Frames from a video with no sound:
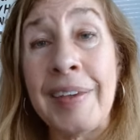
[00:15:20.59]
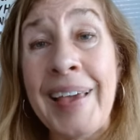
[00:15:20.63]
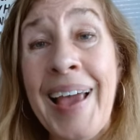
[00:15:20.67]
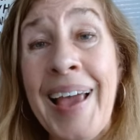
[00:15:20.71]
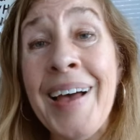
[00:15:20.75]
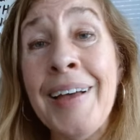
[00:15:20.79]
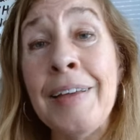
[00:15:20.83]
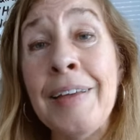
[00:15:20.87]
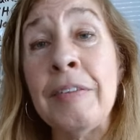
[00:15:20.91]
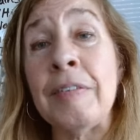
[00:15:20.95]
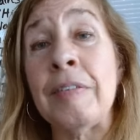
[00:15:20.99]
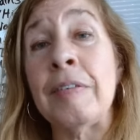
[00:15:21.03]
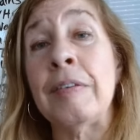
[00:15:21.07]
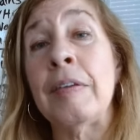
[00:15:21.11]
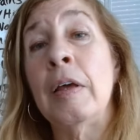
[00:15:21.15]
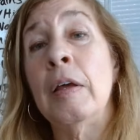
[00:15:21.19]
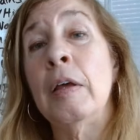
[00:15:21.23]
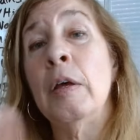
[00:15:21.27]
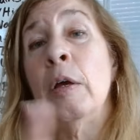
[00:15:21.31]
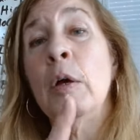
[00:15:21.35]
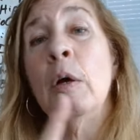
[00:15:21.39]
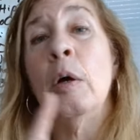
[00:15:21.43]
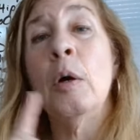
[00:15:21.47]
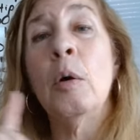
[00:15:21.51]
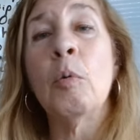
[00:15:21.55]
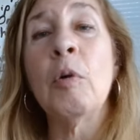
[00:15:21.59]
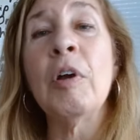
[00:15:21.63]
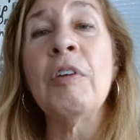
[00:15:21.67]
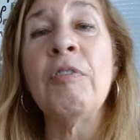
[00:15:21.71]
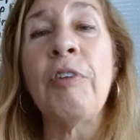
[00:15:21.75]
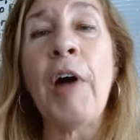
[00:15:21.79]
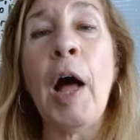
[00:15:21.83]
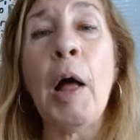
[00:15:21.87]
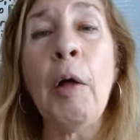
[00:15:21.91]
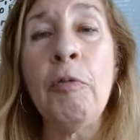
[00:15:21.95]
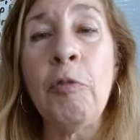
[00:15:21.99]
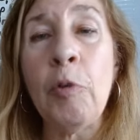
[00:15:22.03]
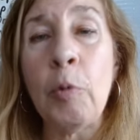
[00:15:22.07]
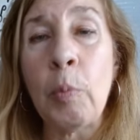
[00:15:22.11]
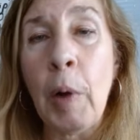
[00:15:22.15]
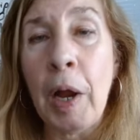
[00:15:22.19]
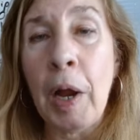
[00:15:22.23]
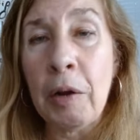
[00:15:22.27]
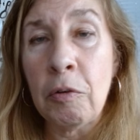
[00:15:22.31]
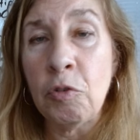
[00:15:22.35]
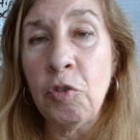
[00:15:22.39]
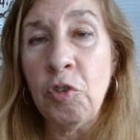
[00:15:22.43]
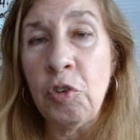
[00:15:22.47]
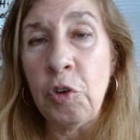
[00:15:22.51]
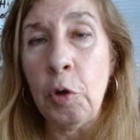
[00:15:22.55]
Yes, revolve
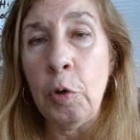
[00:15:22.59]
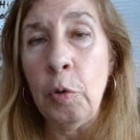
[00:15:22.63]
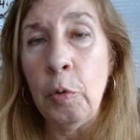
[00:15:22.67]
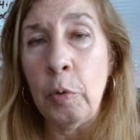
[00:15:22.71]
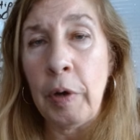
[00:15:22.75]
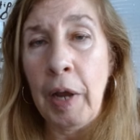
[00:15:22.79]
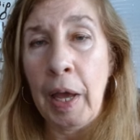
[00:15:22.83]
around you,